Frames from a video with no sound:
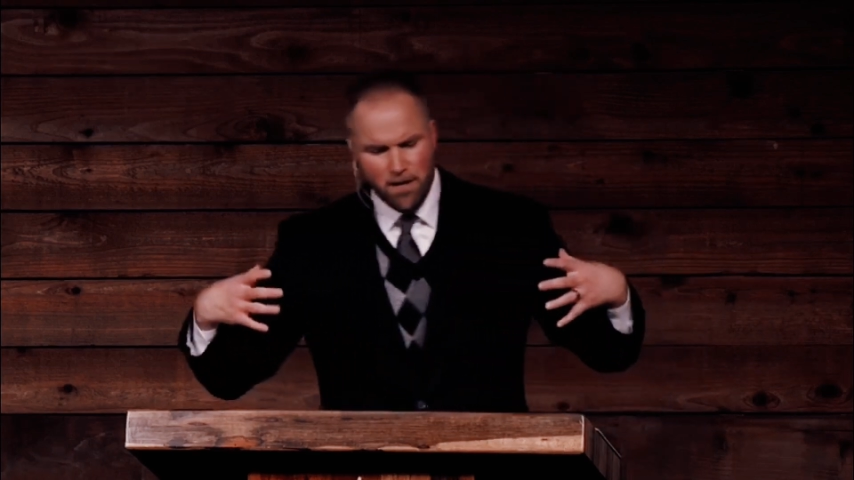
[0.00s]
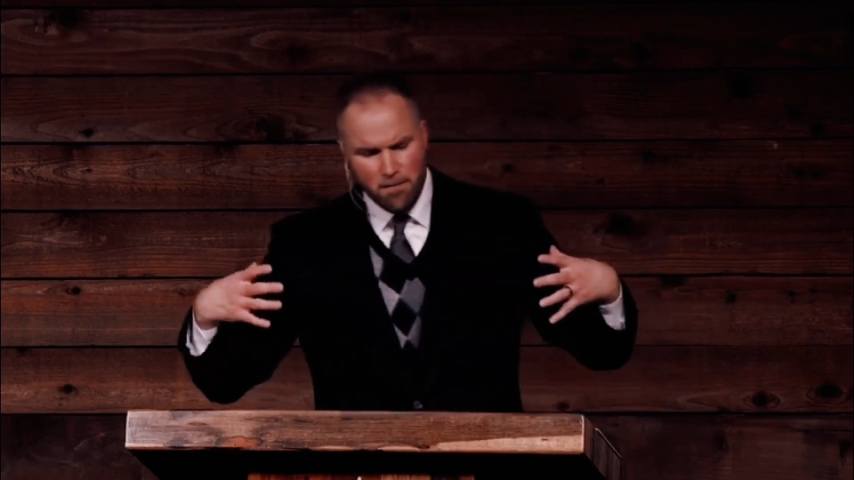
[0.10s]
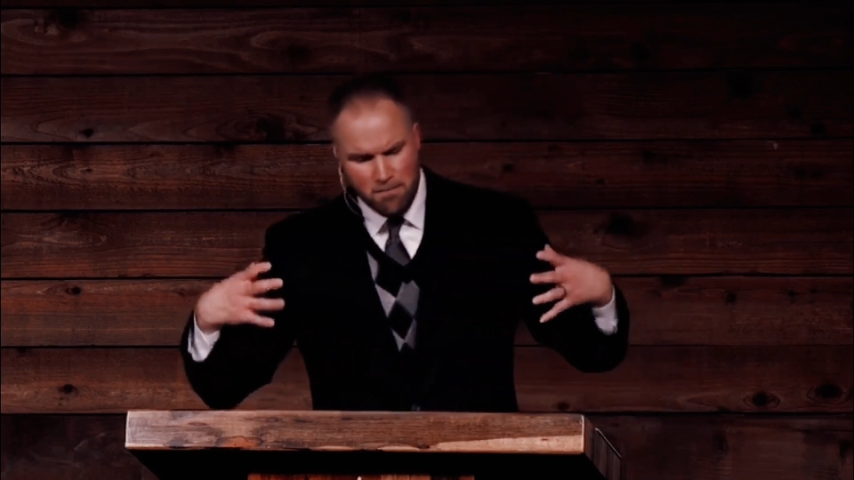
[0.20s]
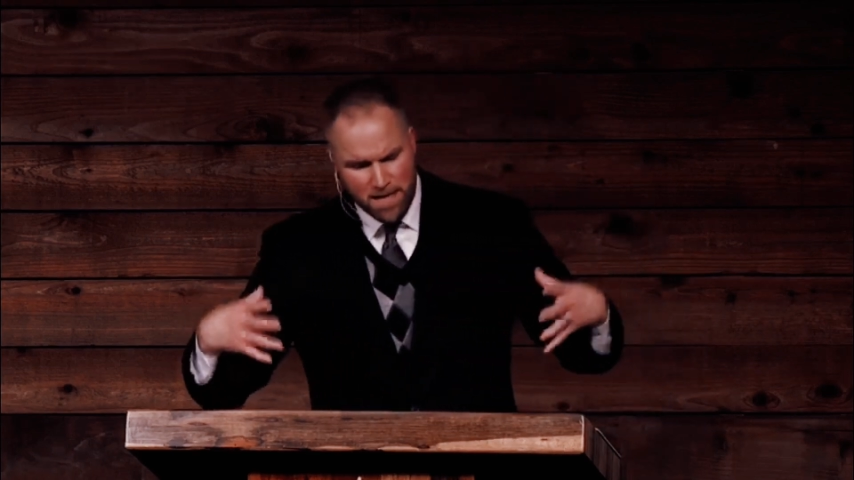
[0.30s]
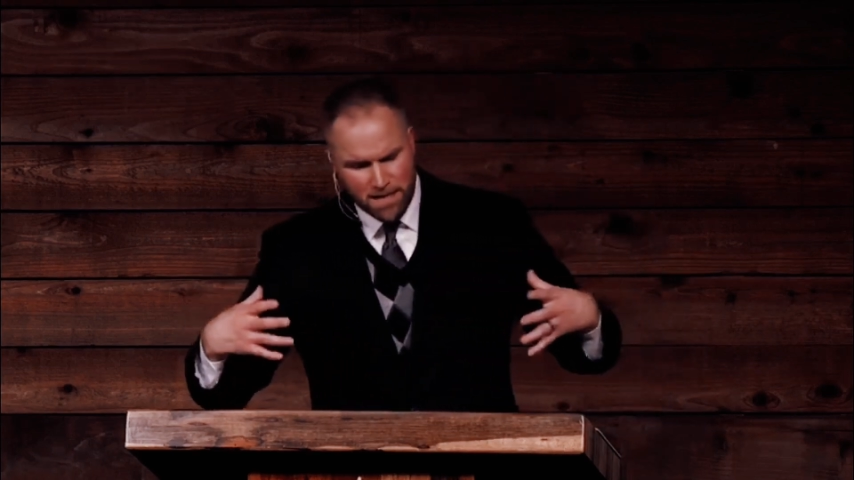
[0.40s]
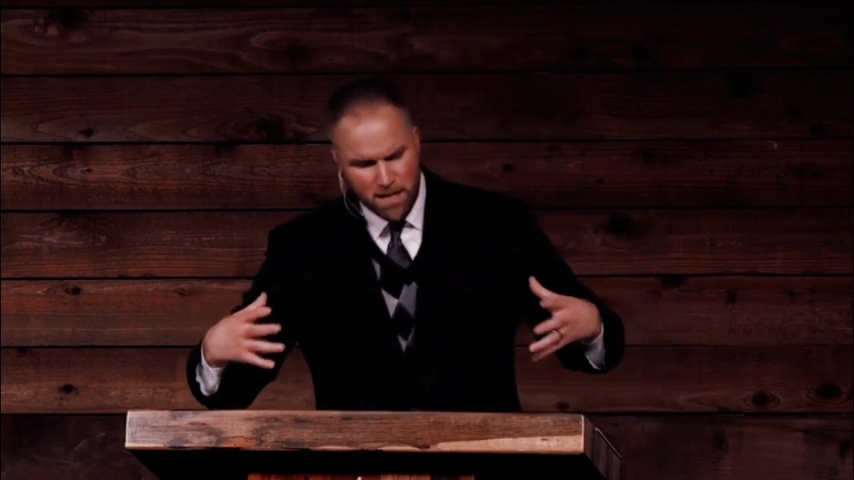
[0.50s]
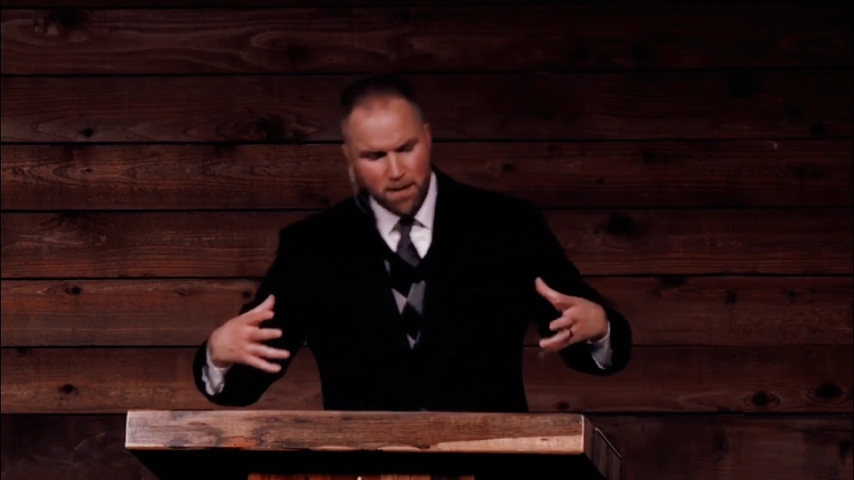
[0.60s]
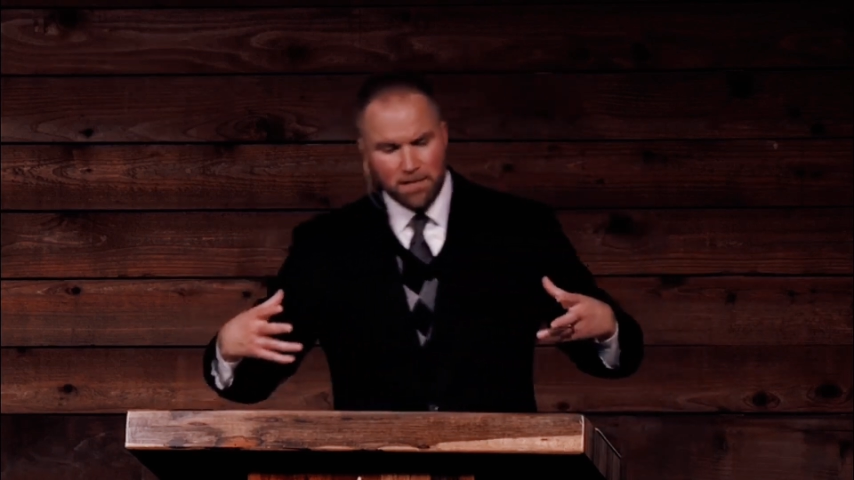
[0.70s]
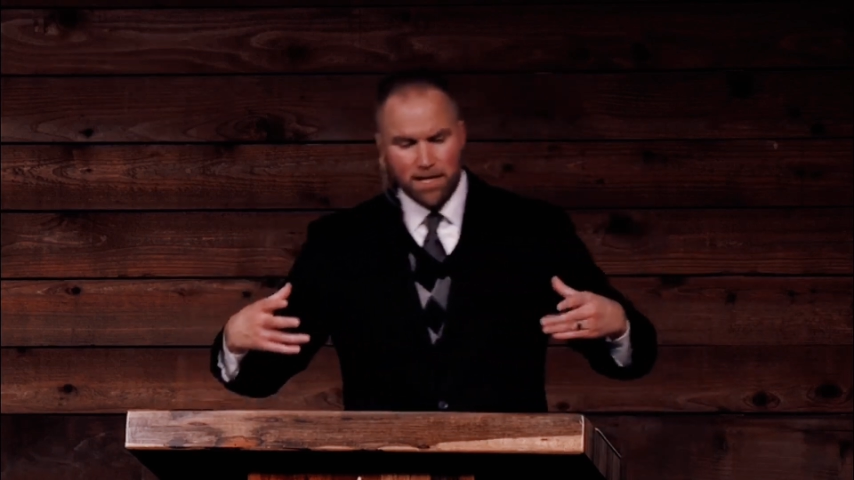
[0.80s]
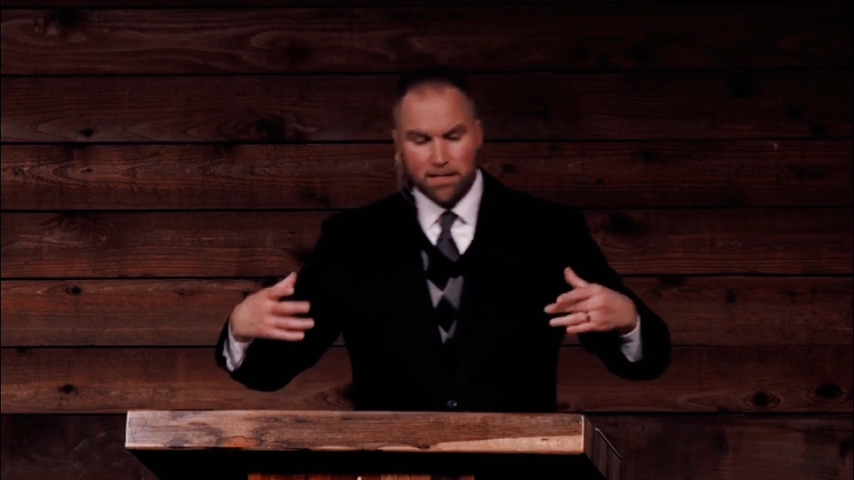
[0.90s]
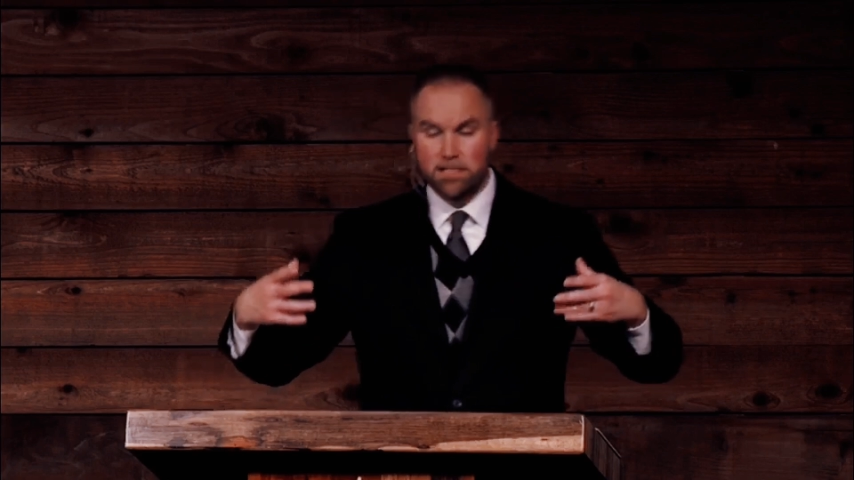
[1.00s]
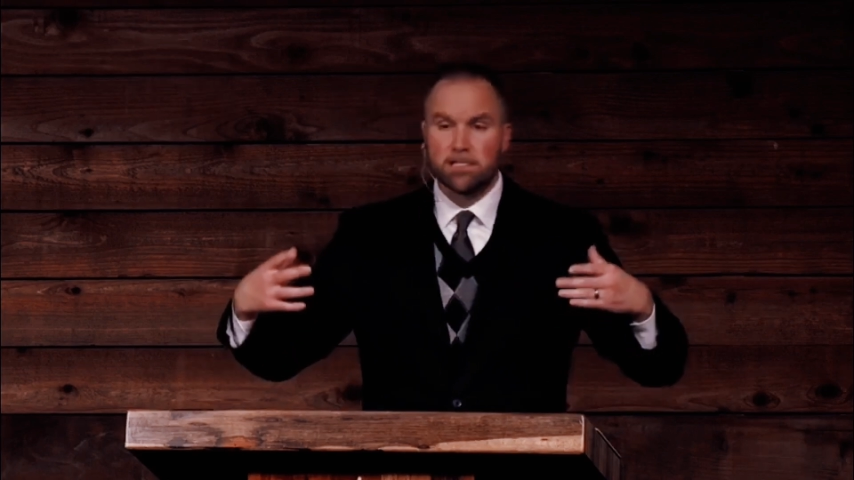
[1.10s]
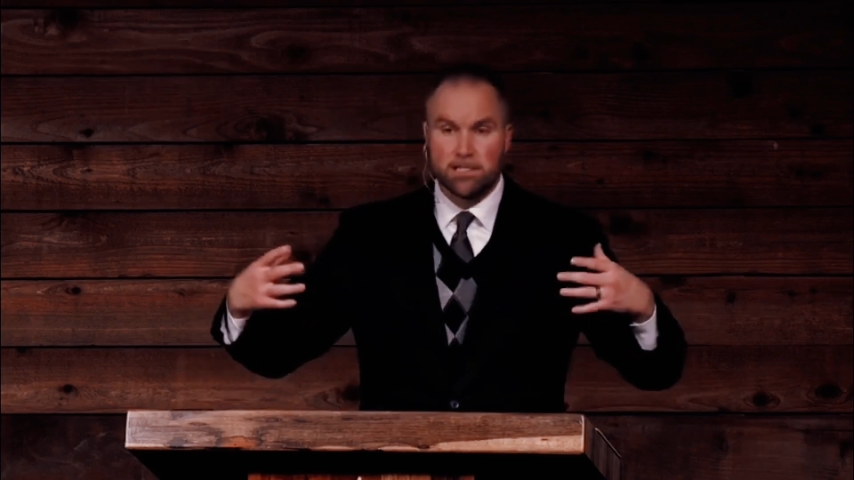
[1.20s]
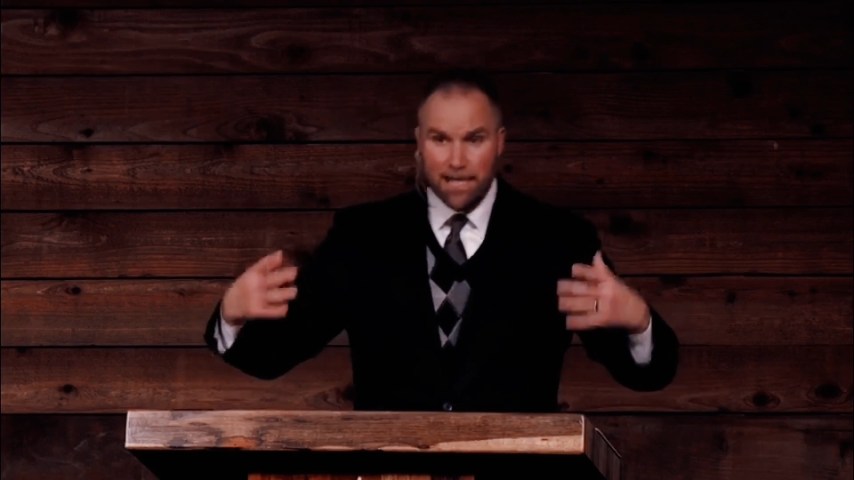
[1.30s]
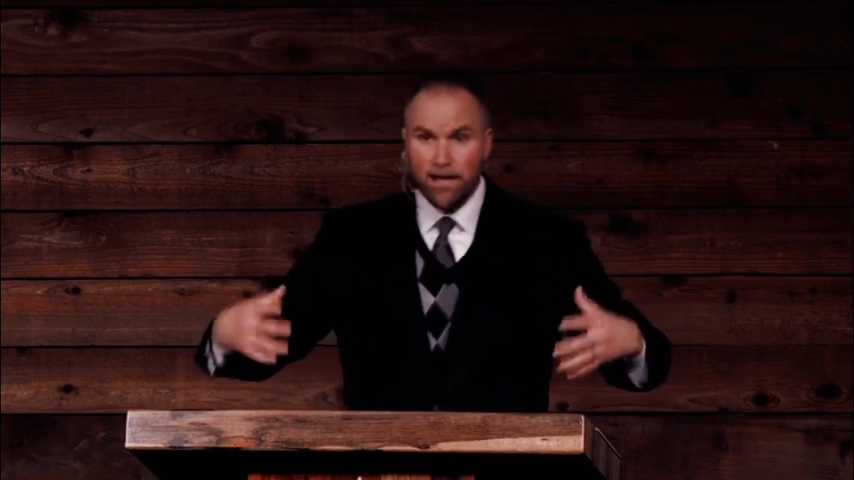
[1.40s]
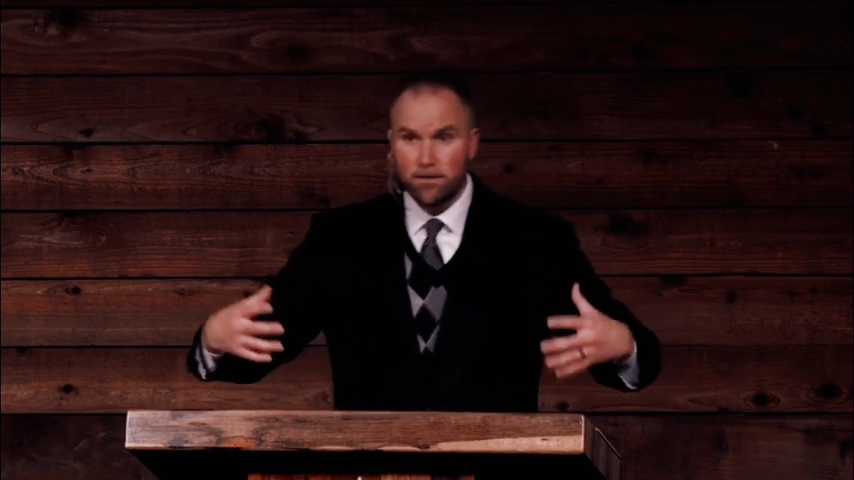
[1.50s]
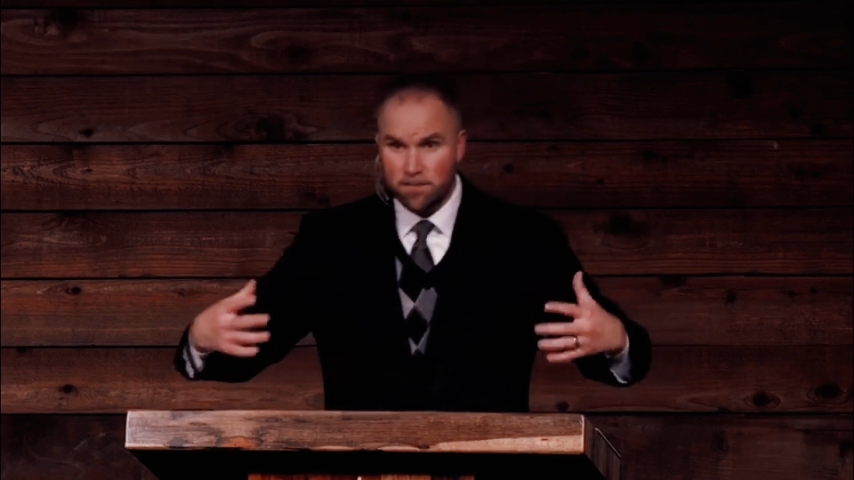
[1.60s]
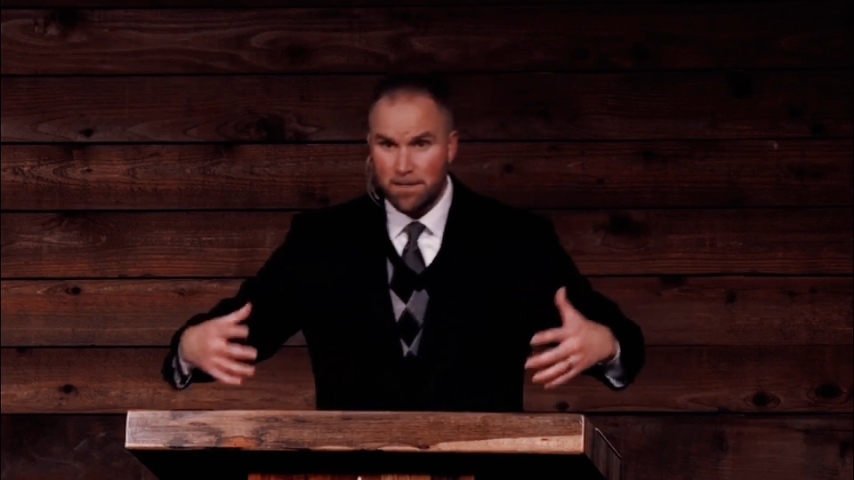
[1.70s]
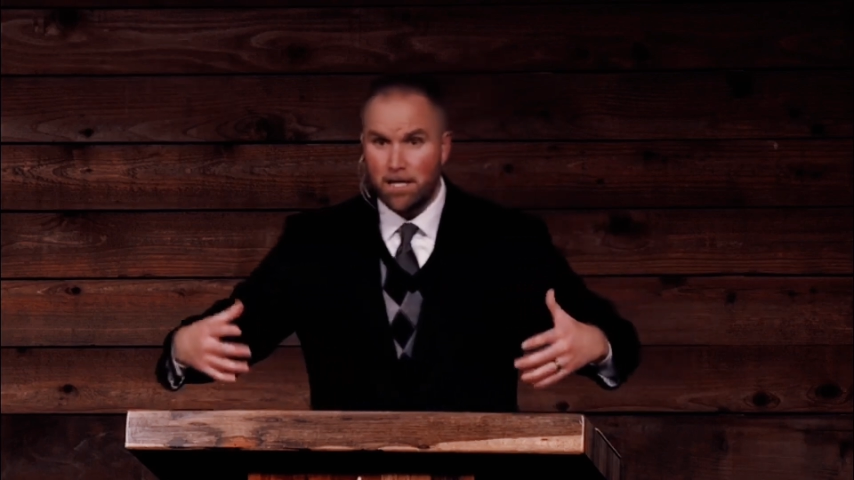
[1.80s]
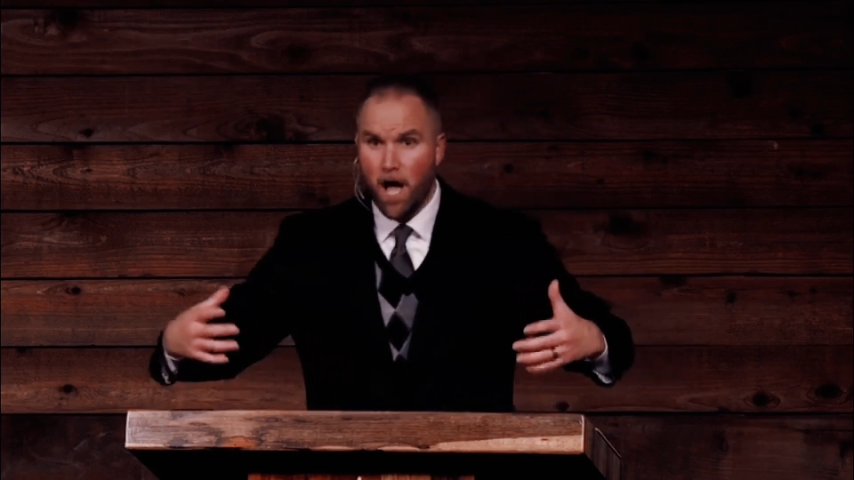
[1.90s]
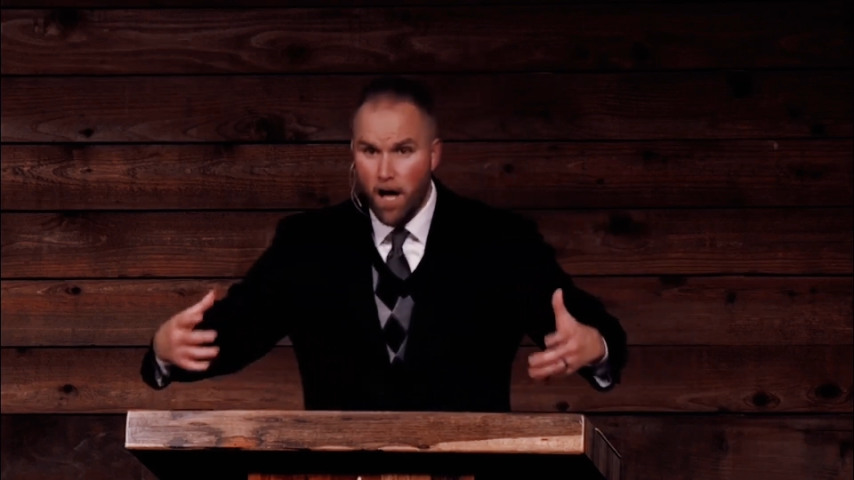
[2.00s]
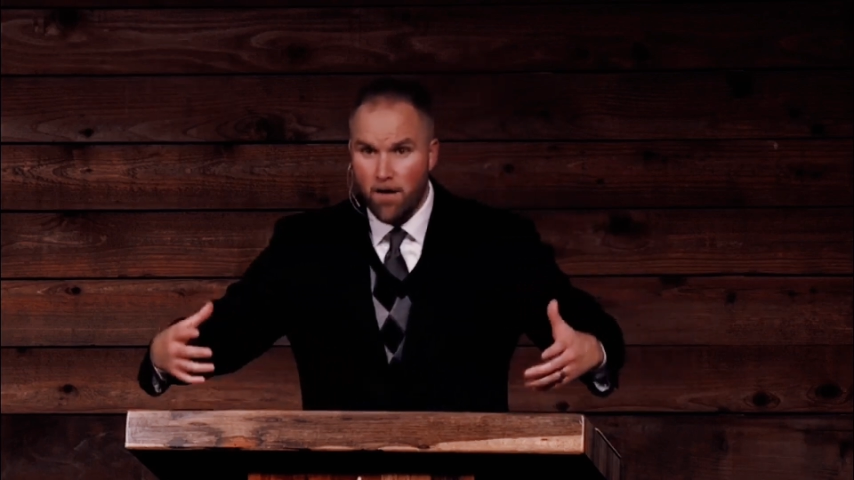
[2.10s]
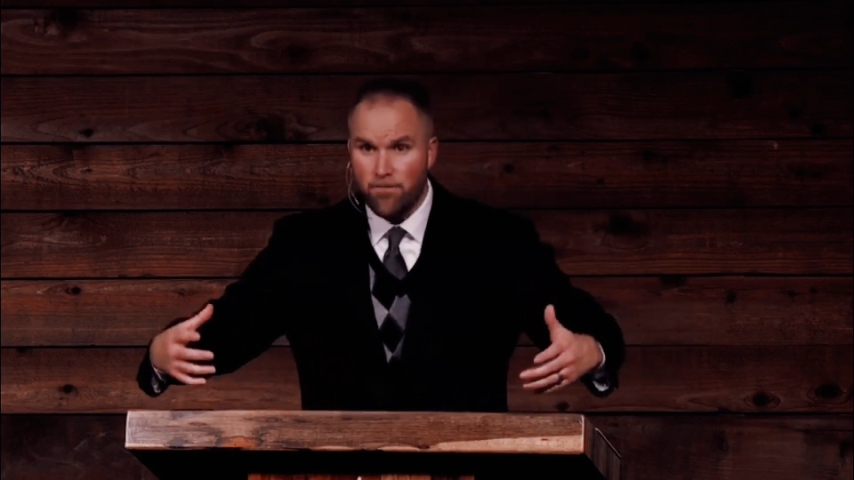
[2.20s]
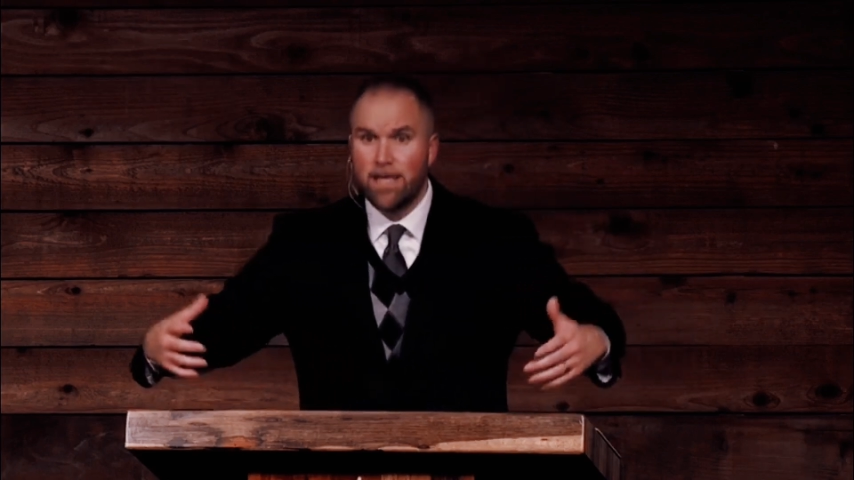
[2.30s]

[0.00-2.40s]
men coming in, salesmen of